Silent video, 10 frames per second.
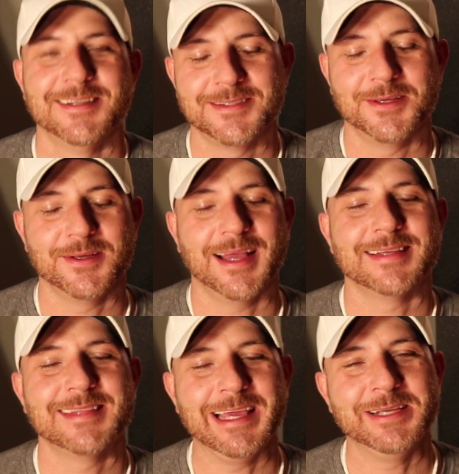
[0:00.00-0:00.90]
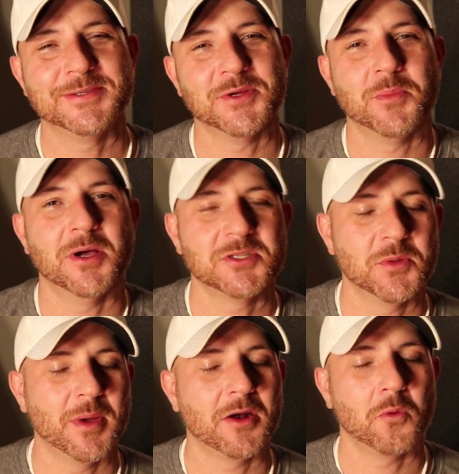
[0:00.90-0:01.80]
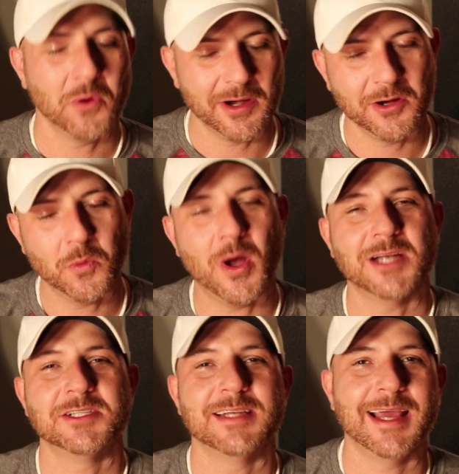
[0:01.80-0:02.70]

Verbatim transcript: So, guys, thank you so much. No matter where you're watching